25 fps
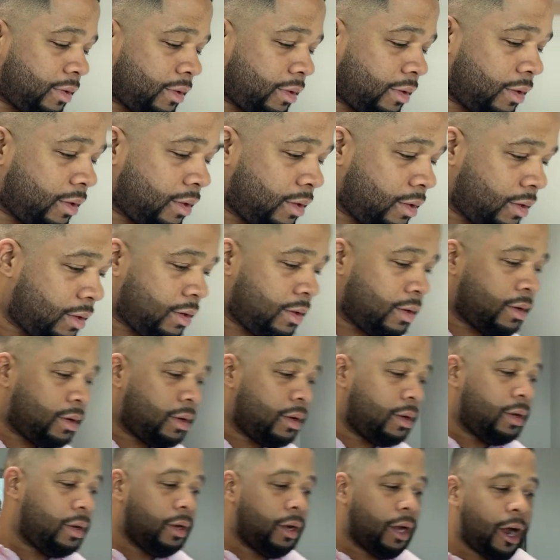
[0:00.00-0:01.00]
All right.
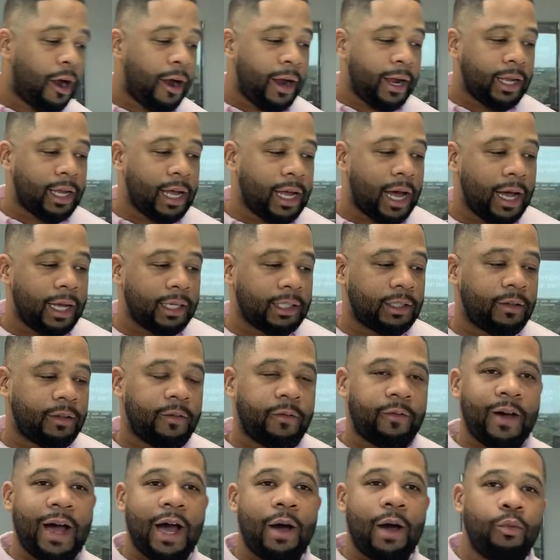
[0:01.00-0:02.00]
All right, guys,
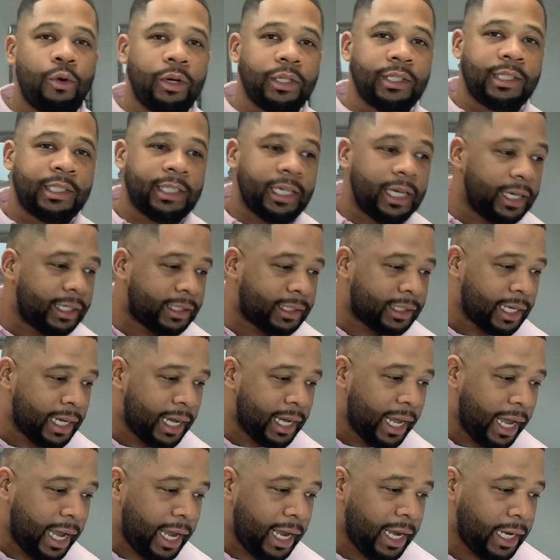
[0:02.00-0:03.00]

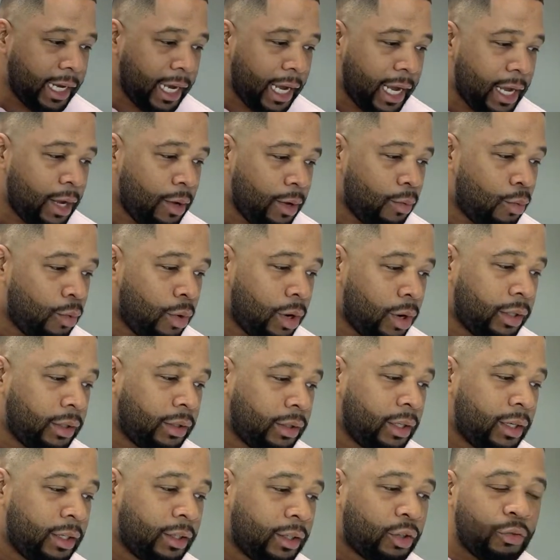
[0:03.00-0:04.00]

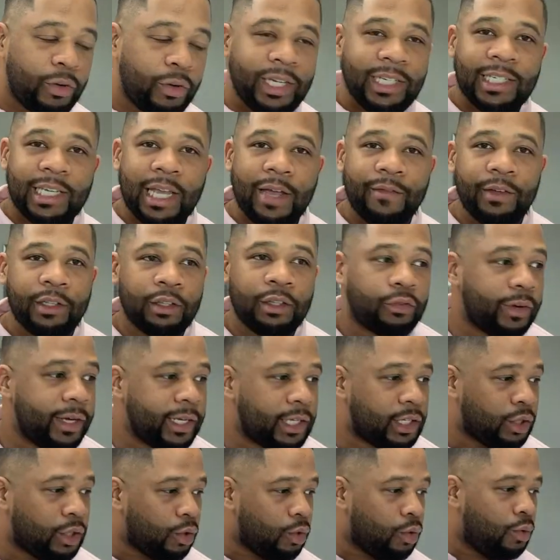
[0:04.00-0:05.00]

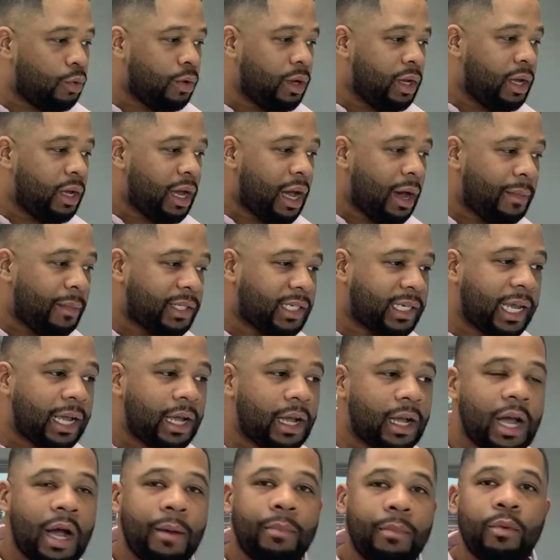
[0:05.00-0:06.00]
516-881-3732. I'm going to
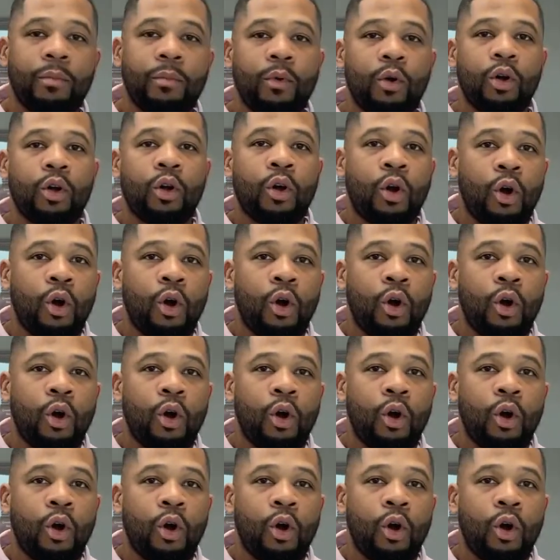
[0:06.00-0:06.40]
take a couple more